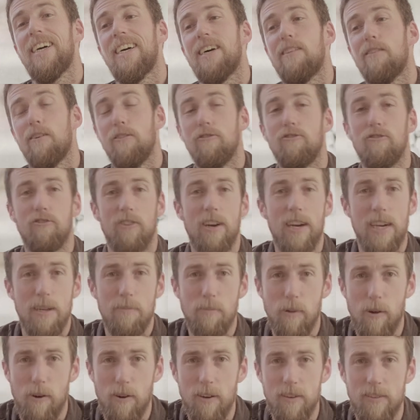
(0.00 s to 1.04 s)
those training
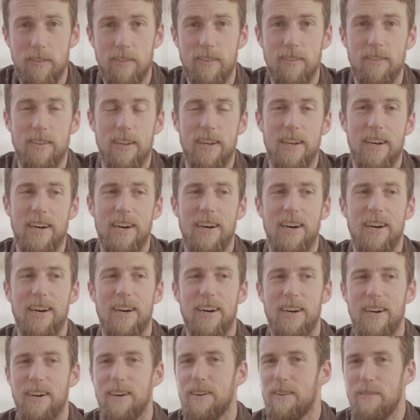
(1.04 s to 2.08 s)
blocks
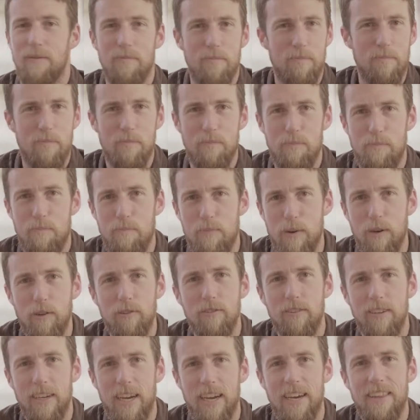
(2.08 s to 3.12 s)

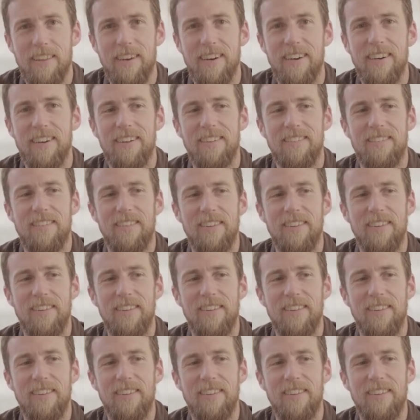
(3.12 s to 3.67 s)
build together